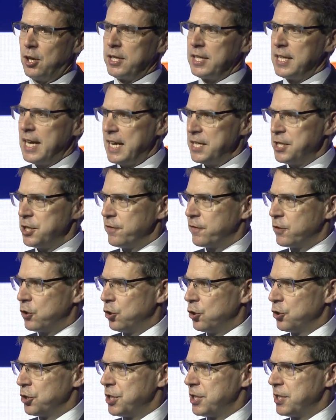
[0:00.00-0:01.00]
Yes, of
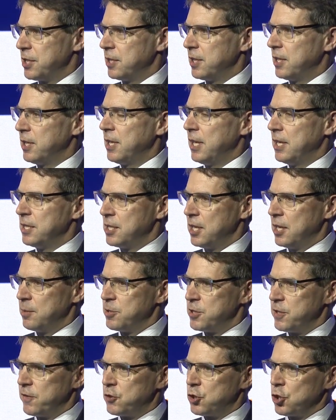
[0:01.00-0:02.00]
course, in
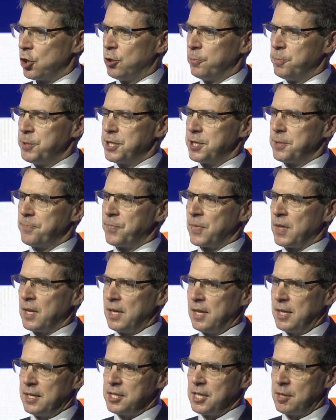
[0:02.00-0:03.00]
terms of jobs,
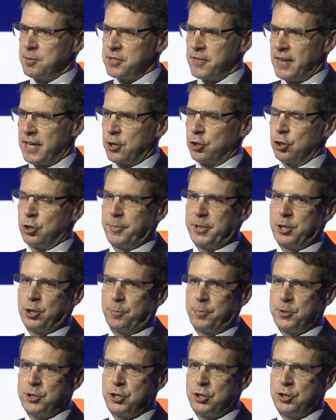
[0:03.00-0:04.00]
in terms of economic
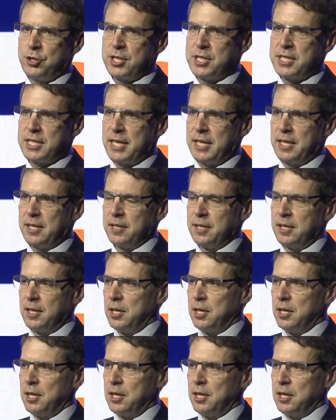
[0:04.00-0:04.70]
opportunity,